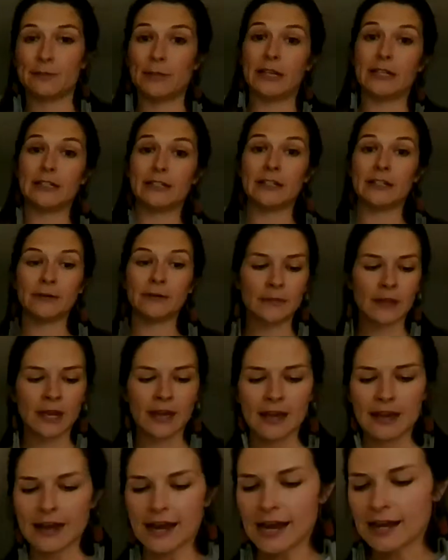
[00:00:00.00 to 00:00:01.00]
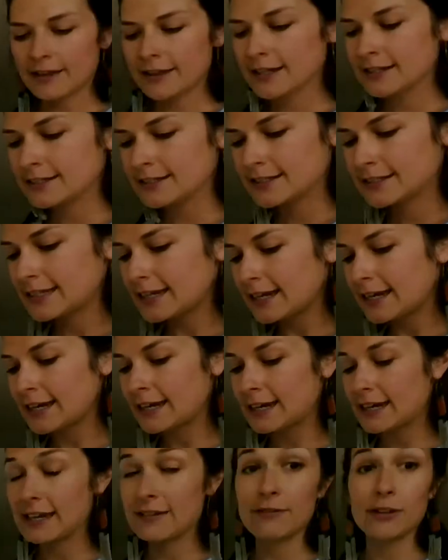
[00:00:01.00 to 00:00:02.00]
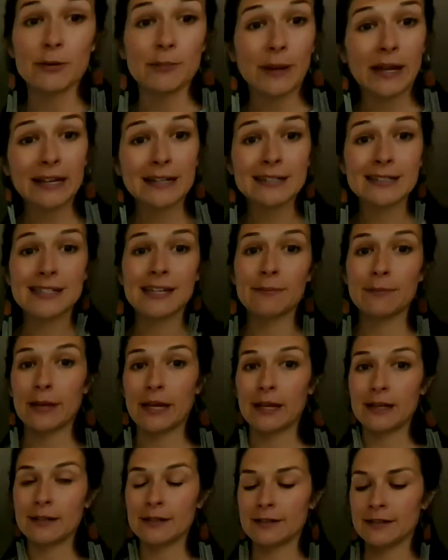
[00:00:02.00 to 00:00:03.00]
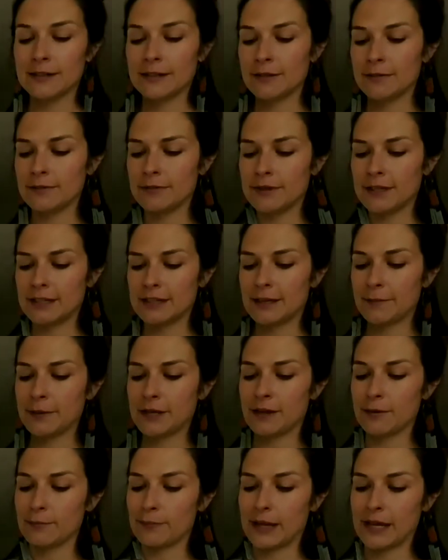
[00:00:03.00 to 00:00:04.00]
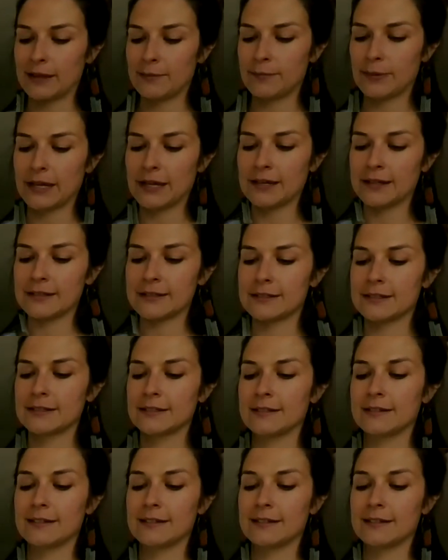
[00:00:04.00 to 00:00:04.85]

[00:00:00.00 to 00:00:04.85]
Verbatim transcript: But you know, I like to say if your pants get paint on them, then they become paint pants.